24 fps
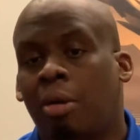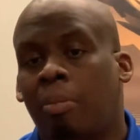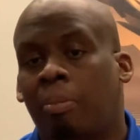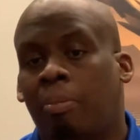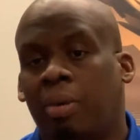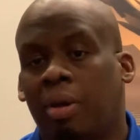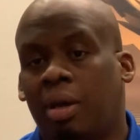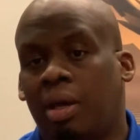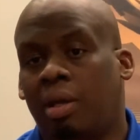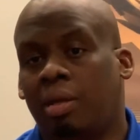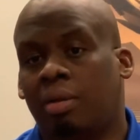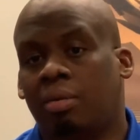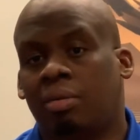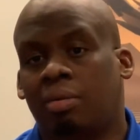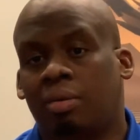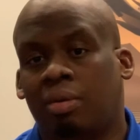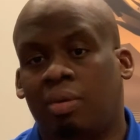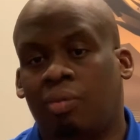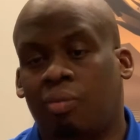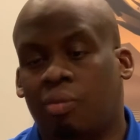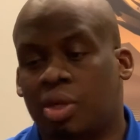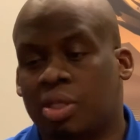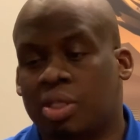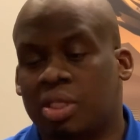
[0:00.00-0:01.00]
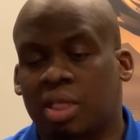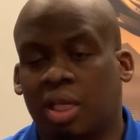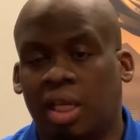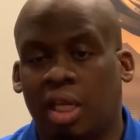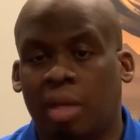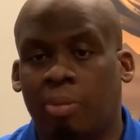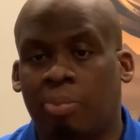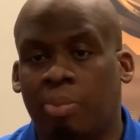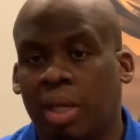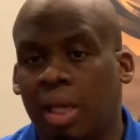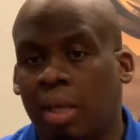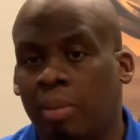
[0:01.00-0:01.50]
But once
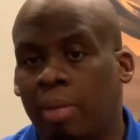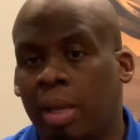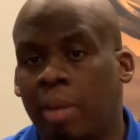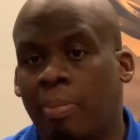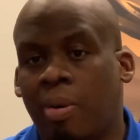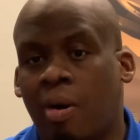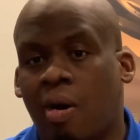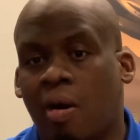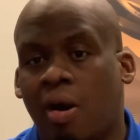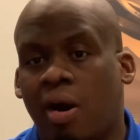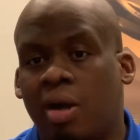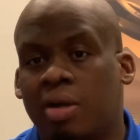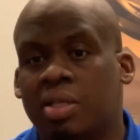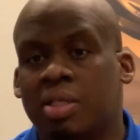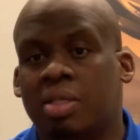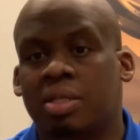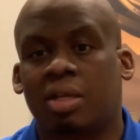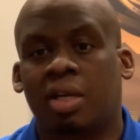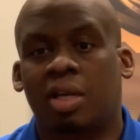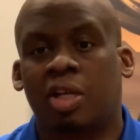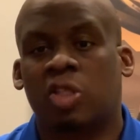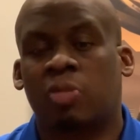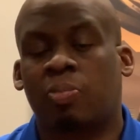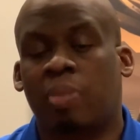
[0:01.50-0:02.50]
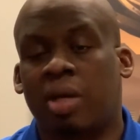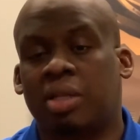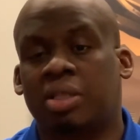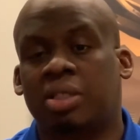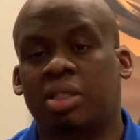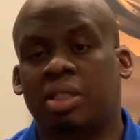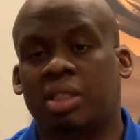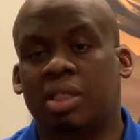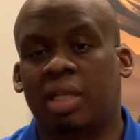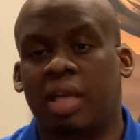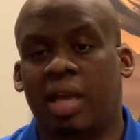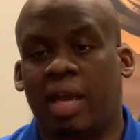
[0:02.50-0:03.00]
again, PMA parts,
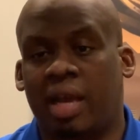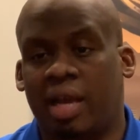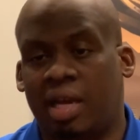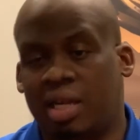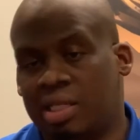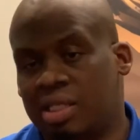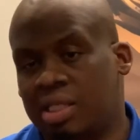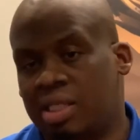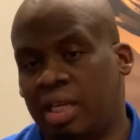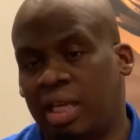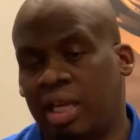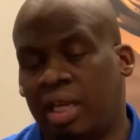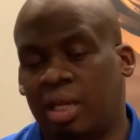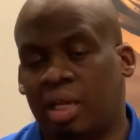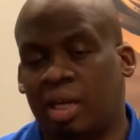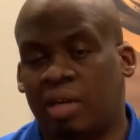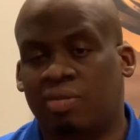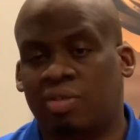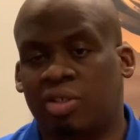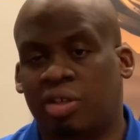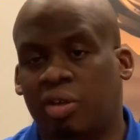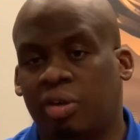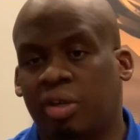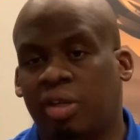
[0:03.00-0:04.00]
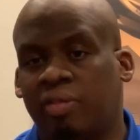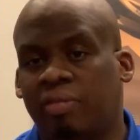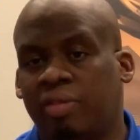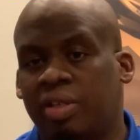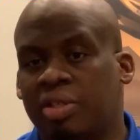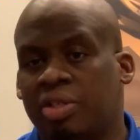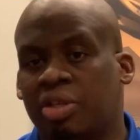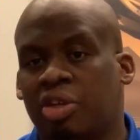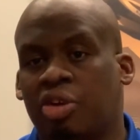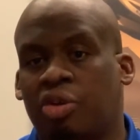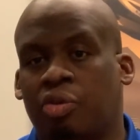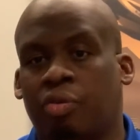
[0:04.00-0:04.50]
especially as an alternative,
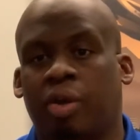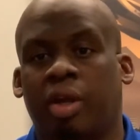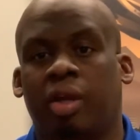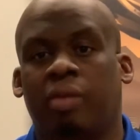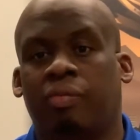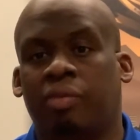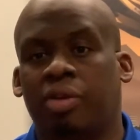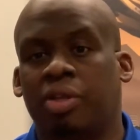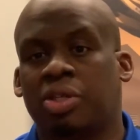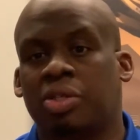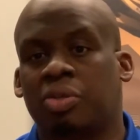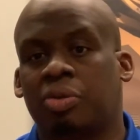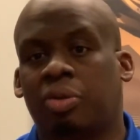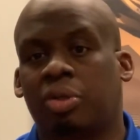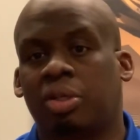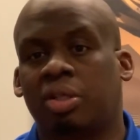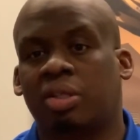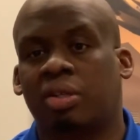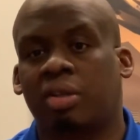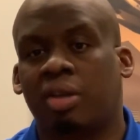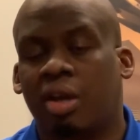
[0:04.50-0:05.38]
is a great resource